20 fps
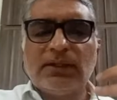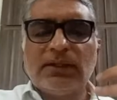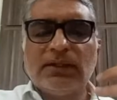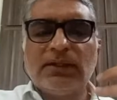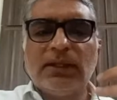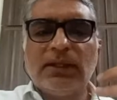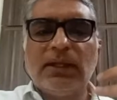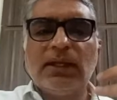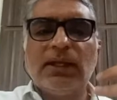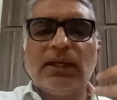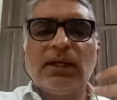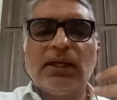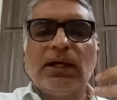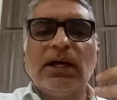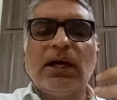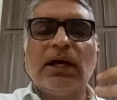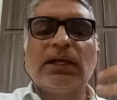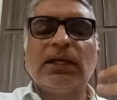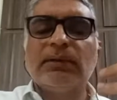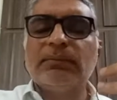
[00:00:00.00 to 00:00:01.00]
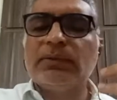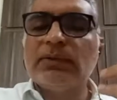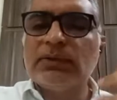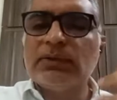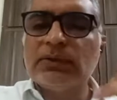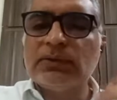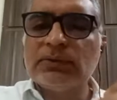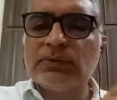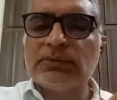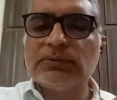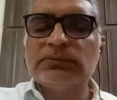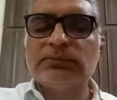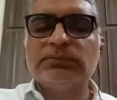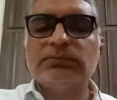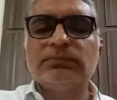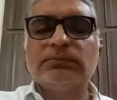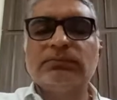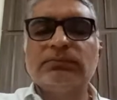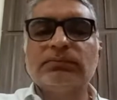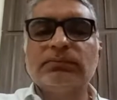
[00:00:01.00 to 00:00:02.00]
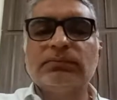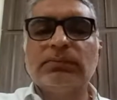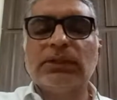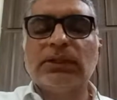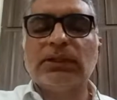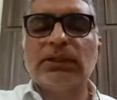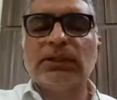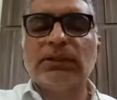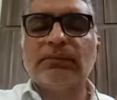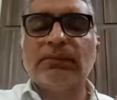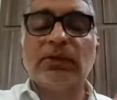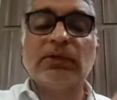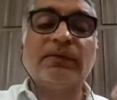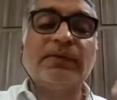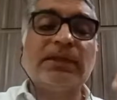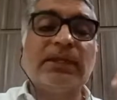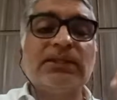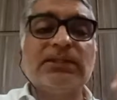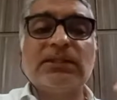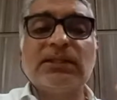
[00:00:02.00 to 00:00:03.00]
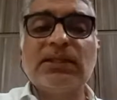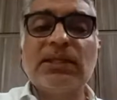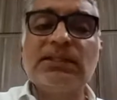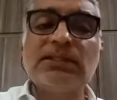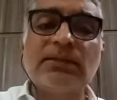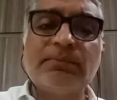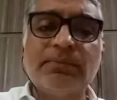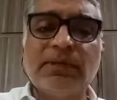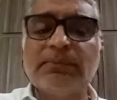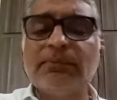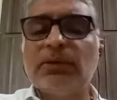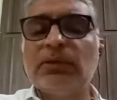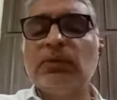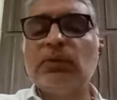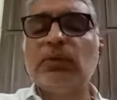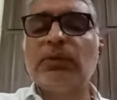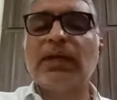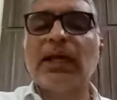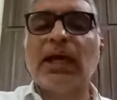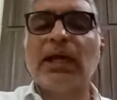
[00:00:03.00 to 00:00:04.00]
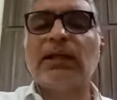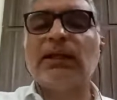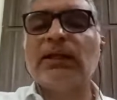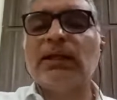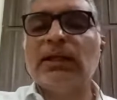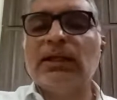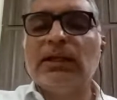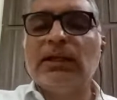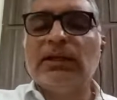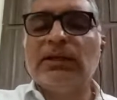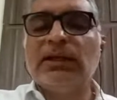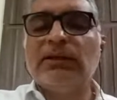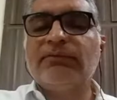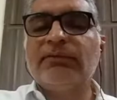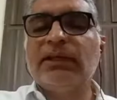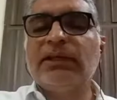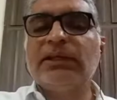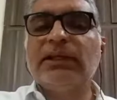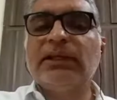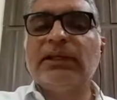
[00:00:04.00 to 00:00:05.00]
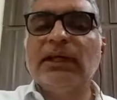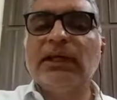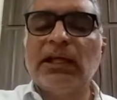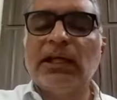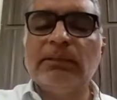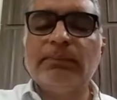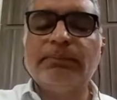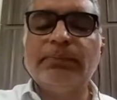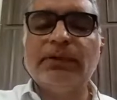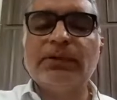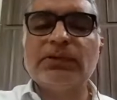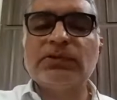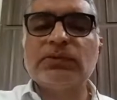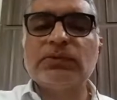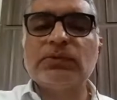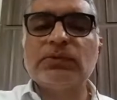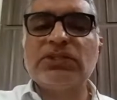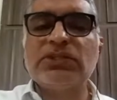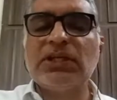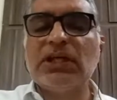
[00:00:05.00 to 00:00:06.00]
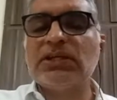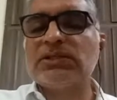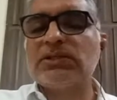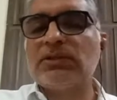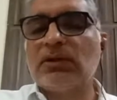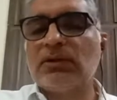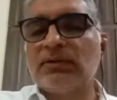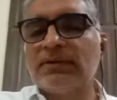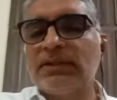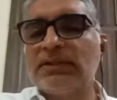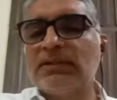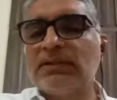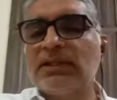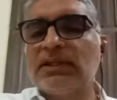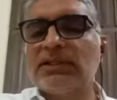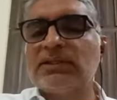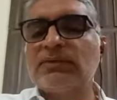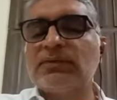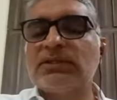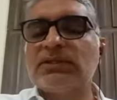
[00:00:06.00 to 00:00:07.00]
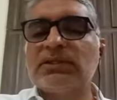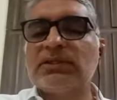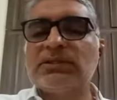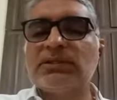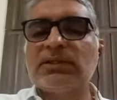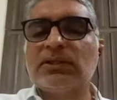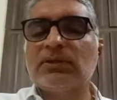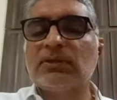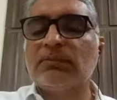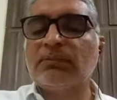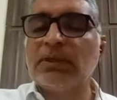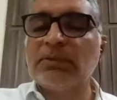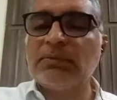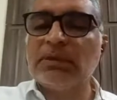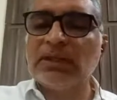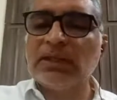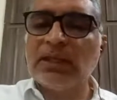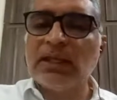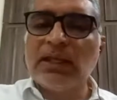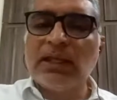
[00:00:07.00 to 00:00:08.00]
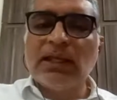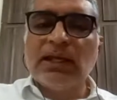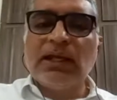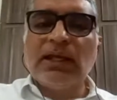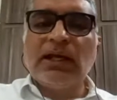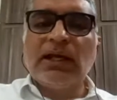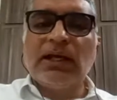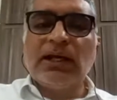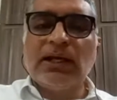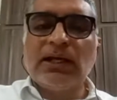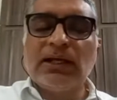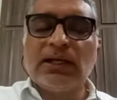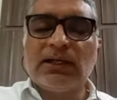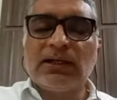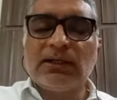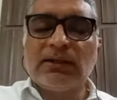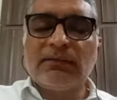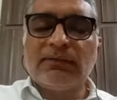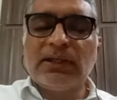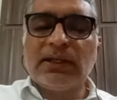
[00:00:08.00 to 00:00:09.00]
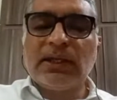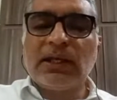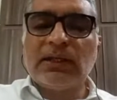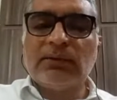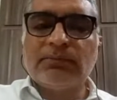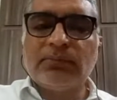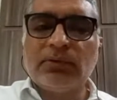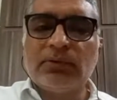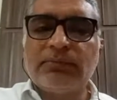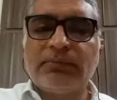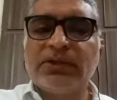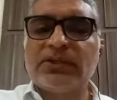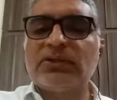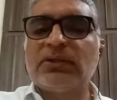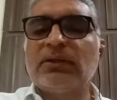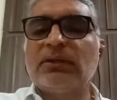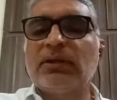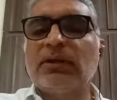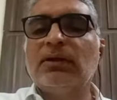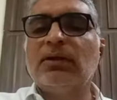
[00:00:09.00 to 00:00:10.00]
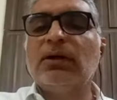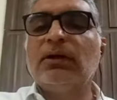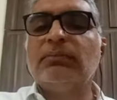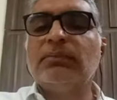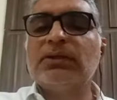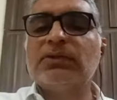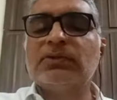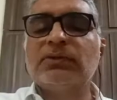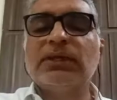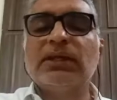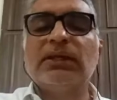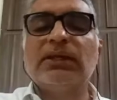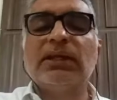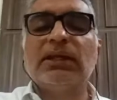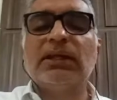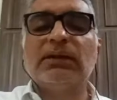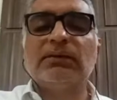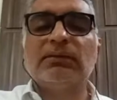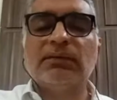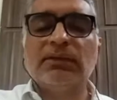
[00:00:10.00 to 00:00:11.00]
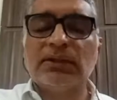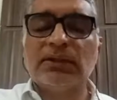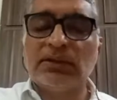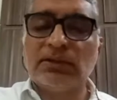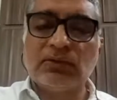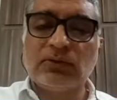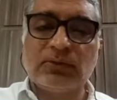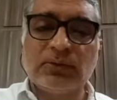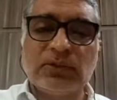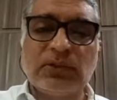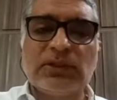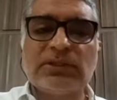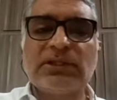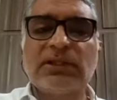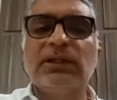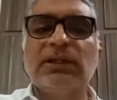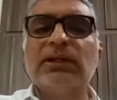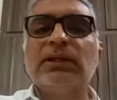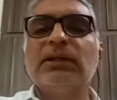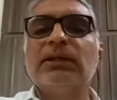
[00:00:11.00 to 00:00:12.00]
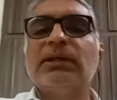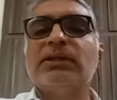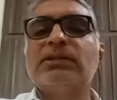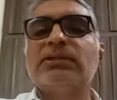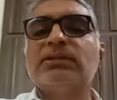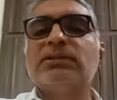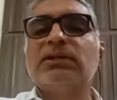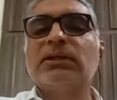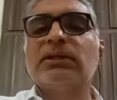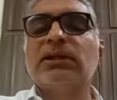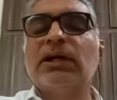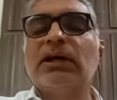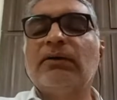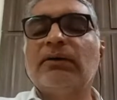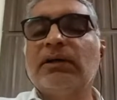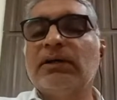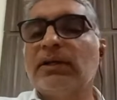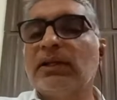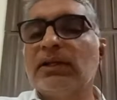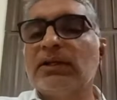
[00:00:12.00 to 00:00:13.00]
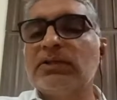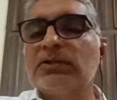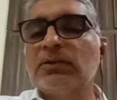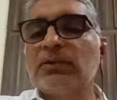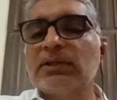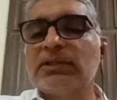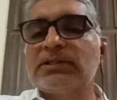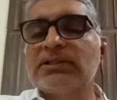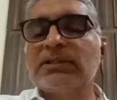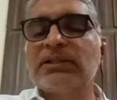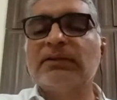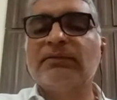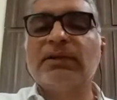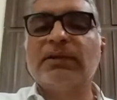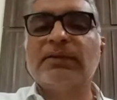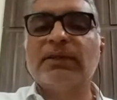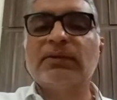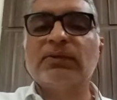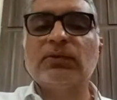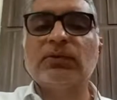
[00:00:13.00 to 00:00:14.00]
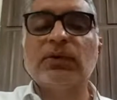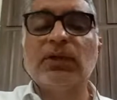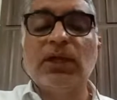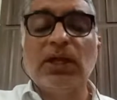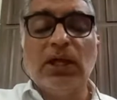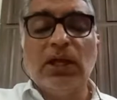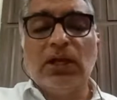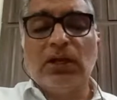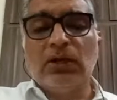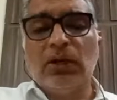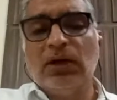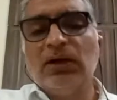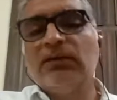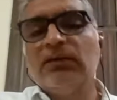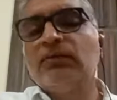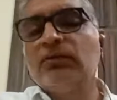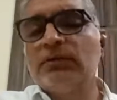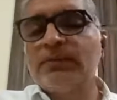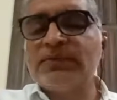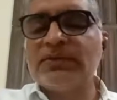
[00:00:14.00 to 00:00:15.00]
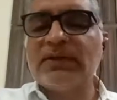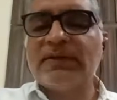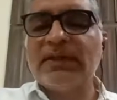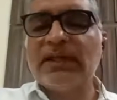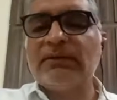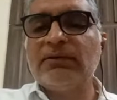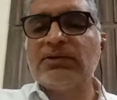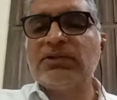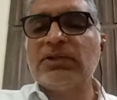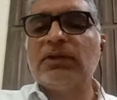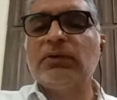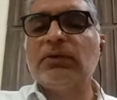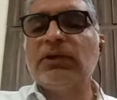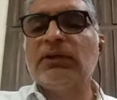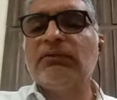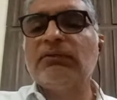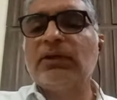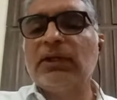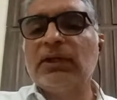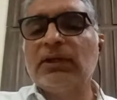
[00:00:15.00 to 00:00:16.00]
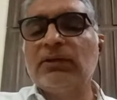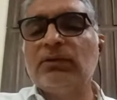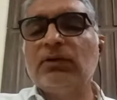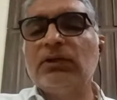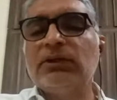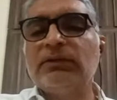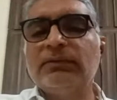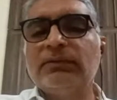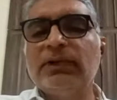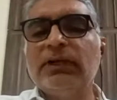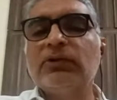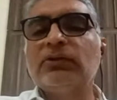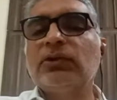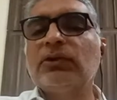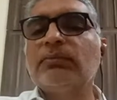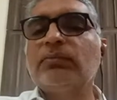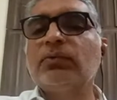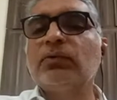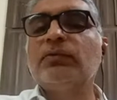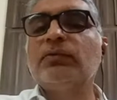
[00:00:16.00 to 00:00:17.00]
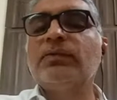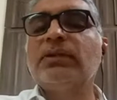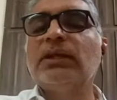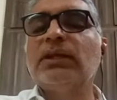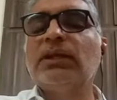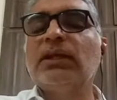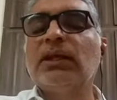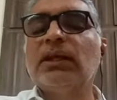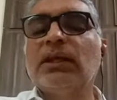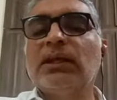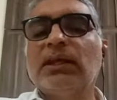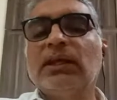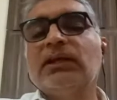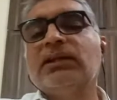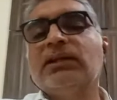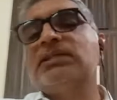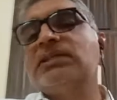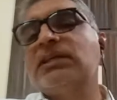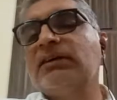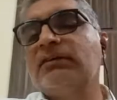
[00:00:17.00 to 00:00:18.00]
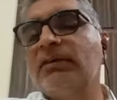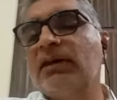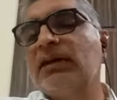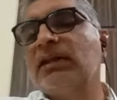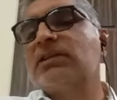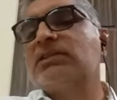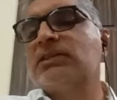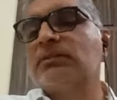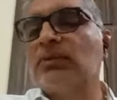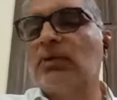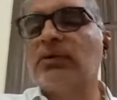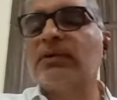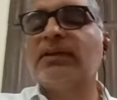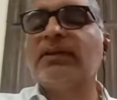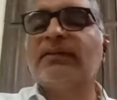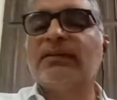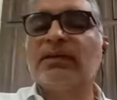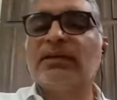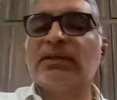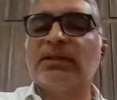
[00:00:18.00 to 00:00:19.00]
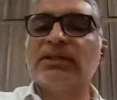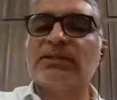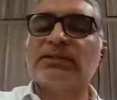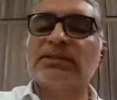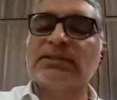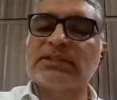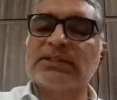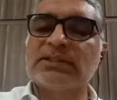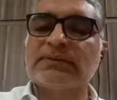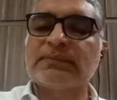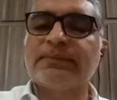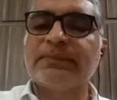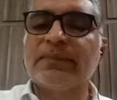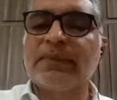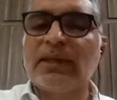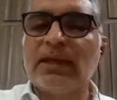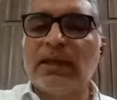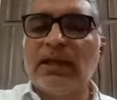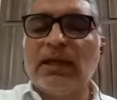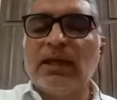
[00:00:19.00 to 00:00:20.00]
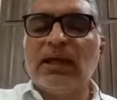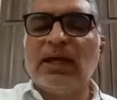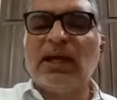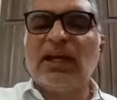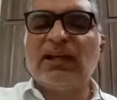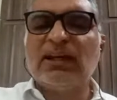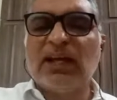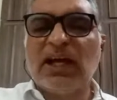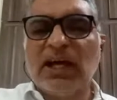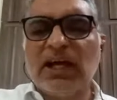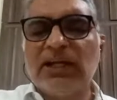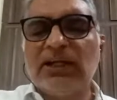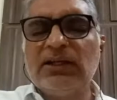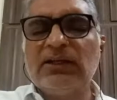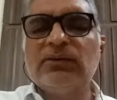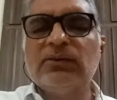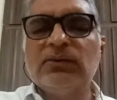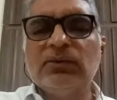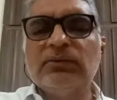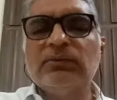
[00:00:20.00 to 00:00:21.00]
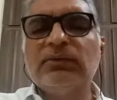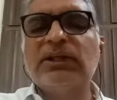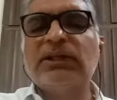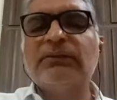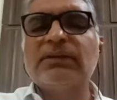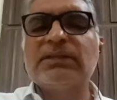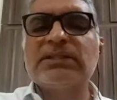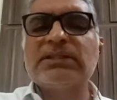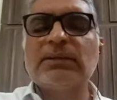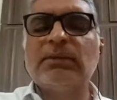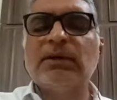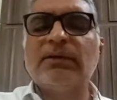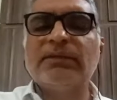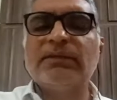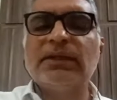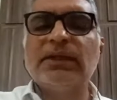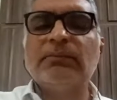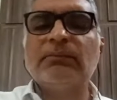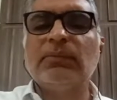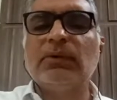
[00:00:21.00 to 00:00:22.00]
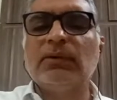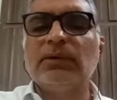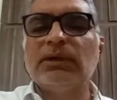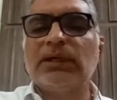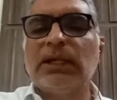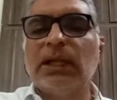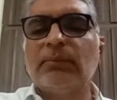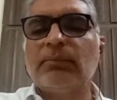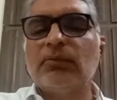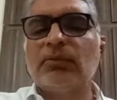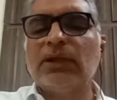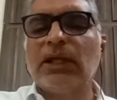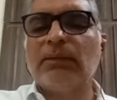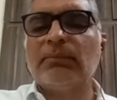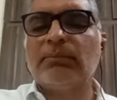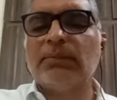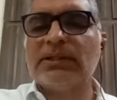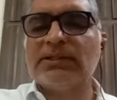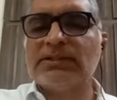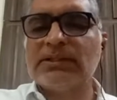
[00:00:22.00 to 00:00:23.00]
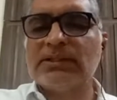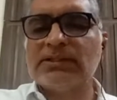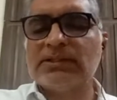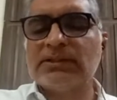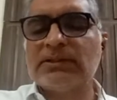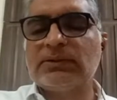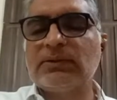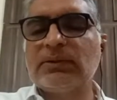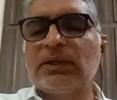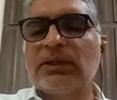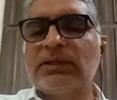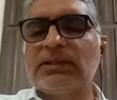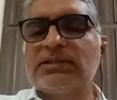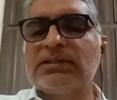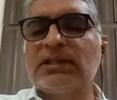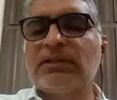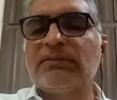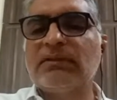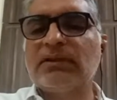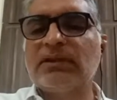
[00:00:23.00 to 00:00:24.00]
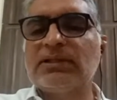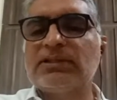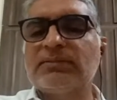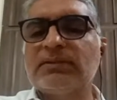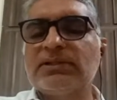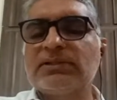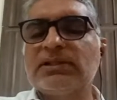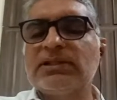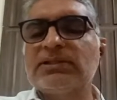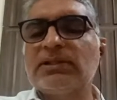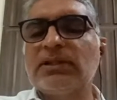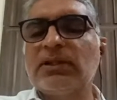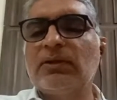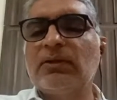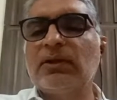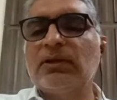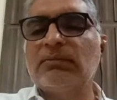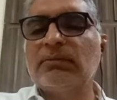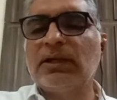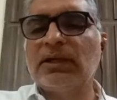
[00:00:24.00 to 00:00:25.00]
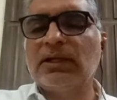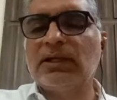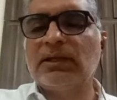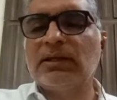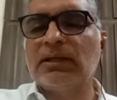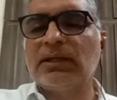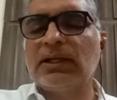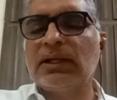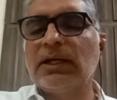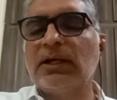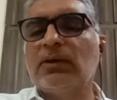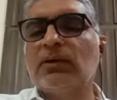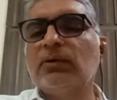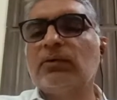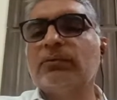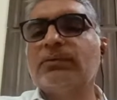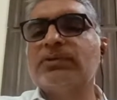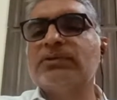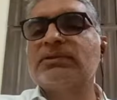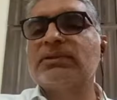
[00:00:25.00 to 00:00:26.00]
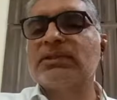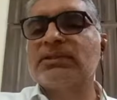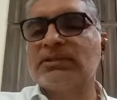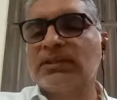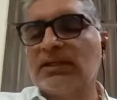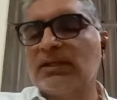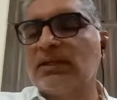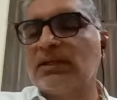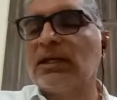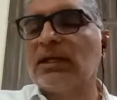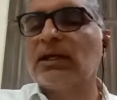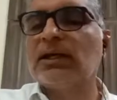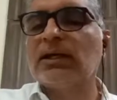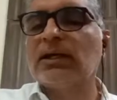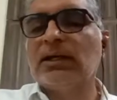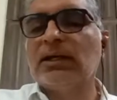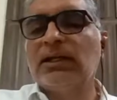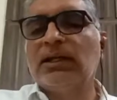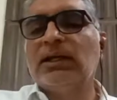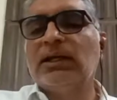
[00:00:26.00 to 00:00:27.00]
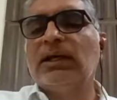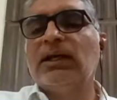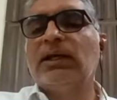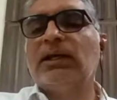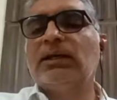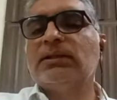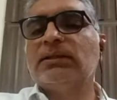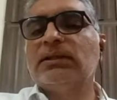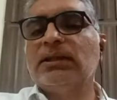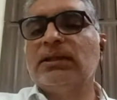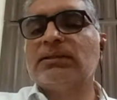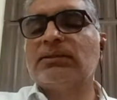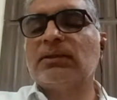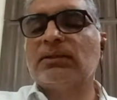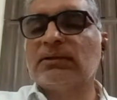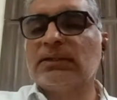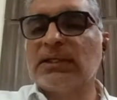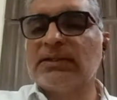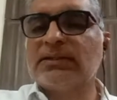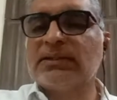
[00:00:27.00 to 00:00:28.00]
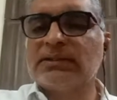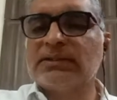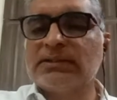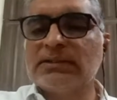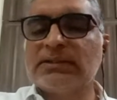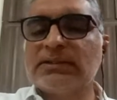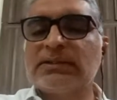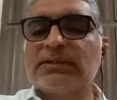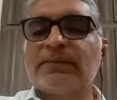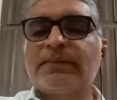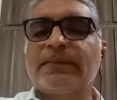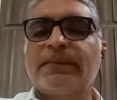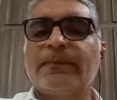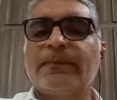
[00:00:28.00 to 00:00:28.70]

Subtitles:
they are able to, these are people who can definitely help us to change a lot of the things which is, maybe if they can put pressure on the government so that the rheumatological conditions are covered under insurance and everything. So a lot of groups are there which are doing very good work to increase the awareness about these conditions. And I do work with some of them on a time-to-time basis to increase the awareness, especially Scleroderma India or Lupus Trust India, these organizations.